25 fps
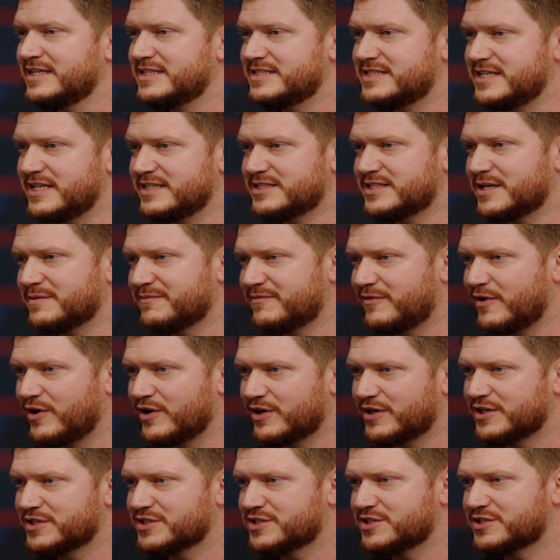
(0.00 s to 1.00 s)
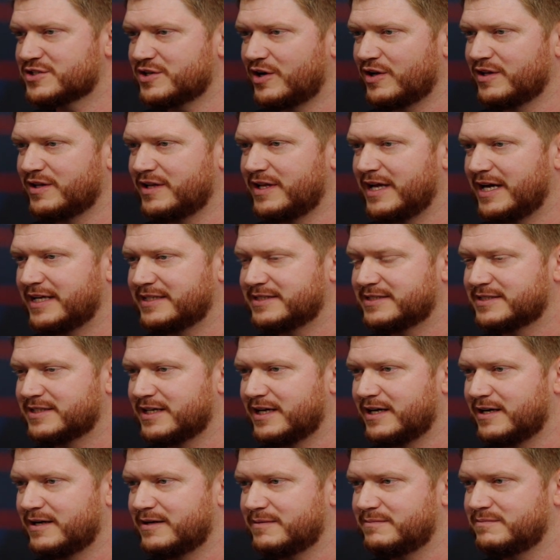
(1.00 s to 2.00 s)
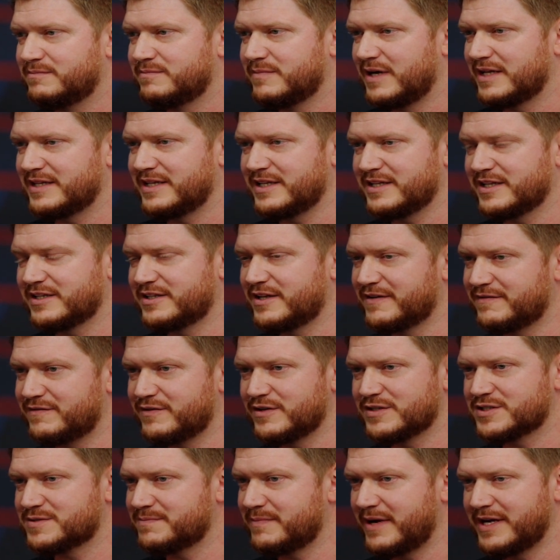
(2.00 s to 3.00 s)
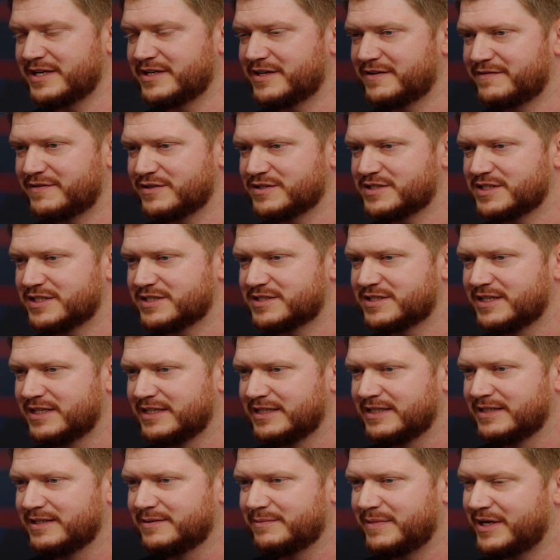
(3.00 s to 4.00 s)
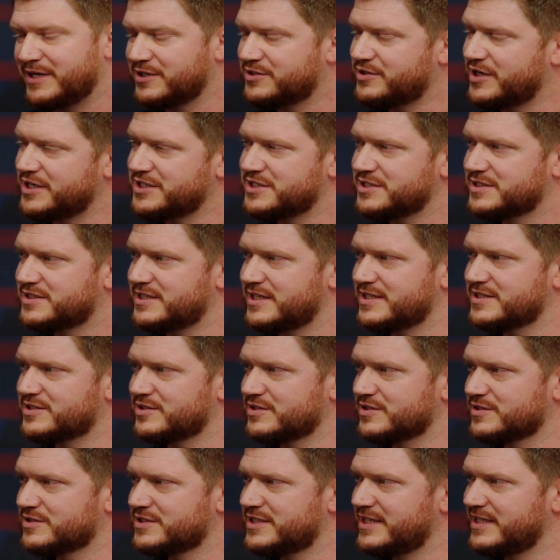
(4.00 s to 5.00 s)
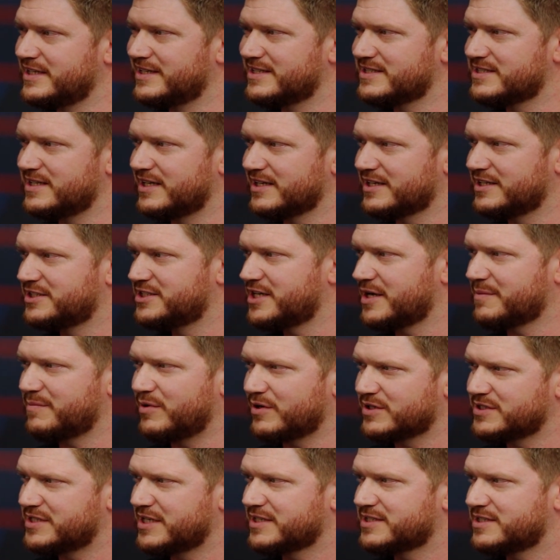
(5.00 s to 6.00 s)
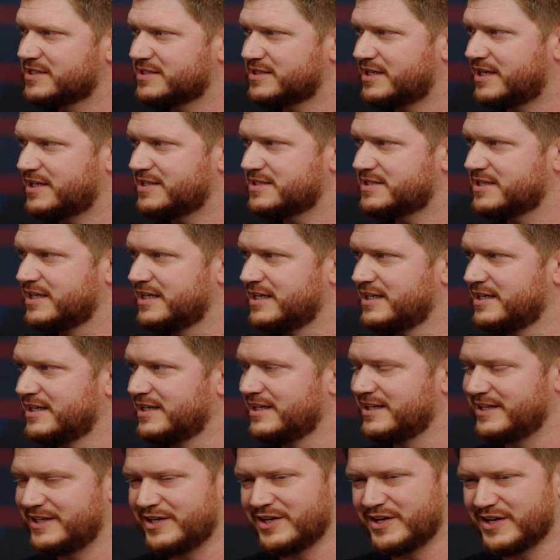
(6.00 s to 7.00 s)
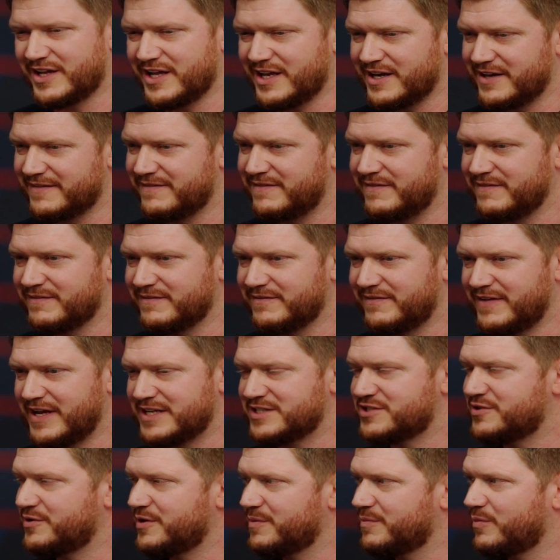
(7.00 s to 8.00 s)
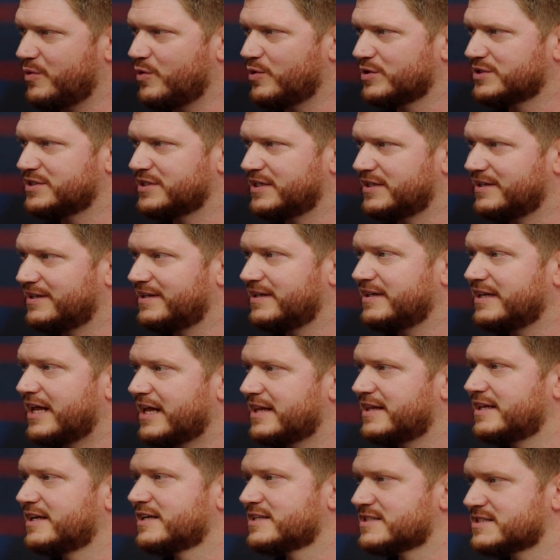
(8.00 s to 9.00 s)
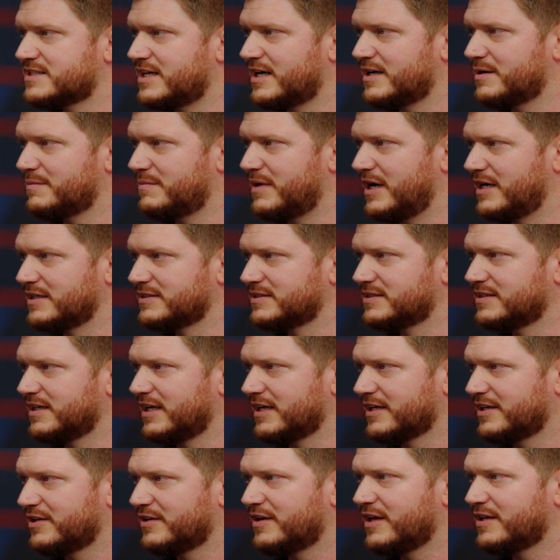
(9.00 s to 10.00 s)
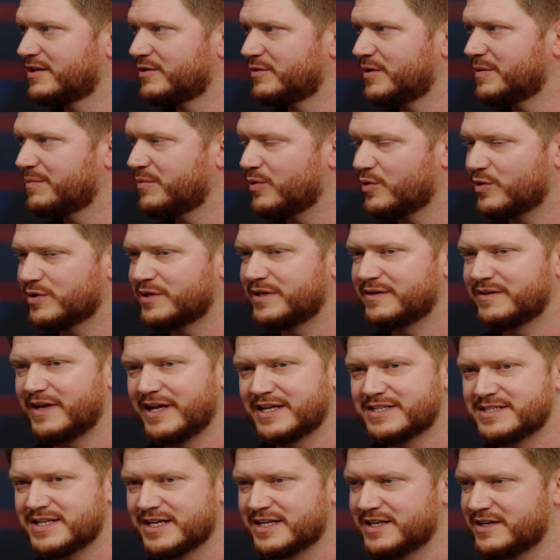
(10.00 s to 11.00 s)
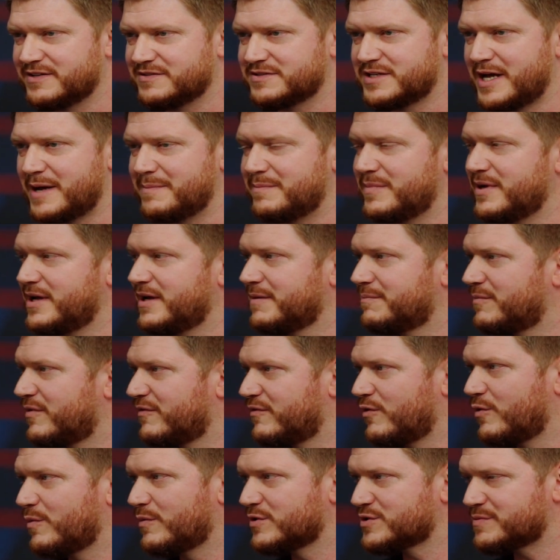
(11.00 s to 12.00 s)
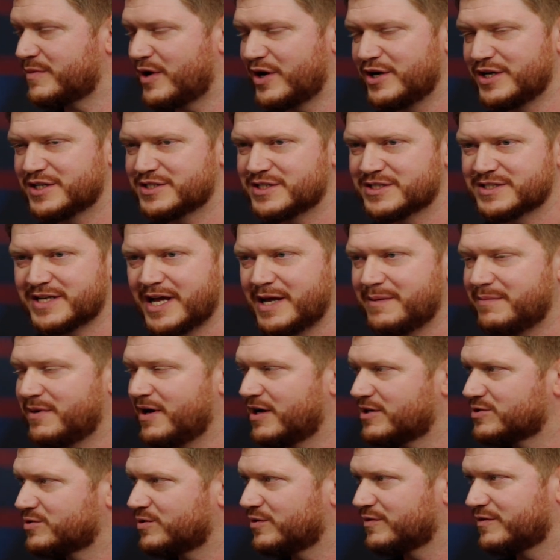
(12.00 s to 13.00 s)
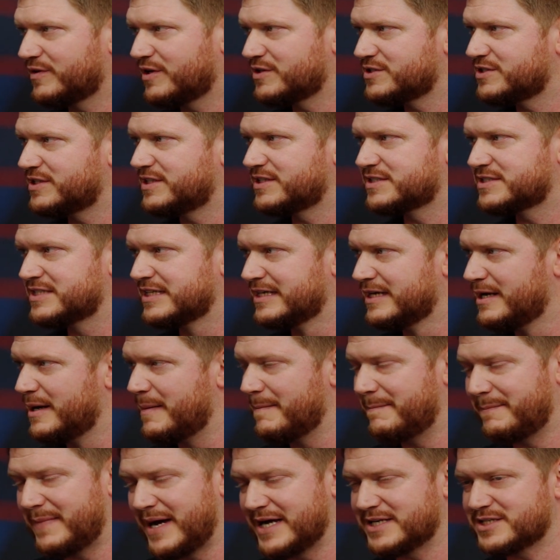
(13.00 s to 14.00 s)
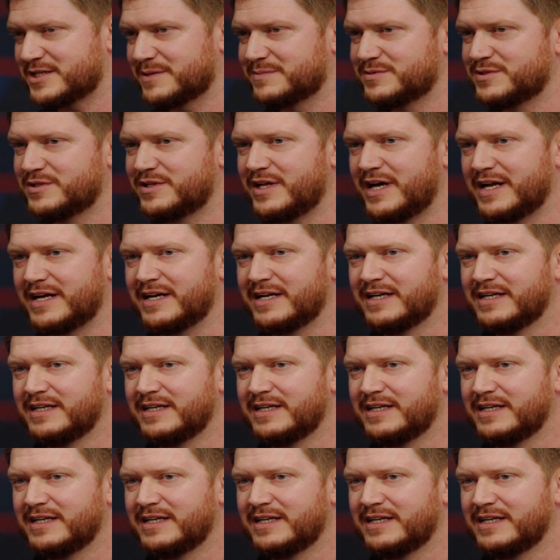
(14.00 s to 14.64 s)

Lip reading: CTEM focuses on that. I think the main difference is penetration tests are seen as like a checkbox exercise. You get a fancy report and nothing is done about it. Like get the report, executives happy, performance bonuses, KPIs, all of those things match up to that.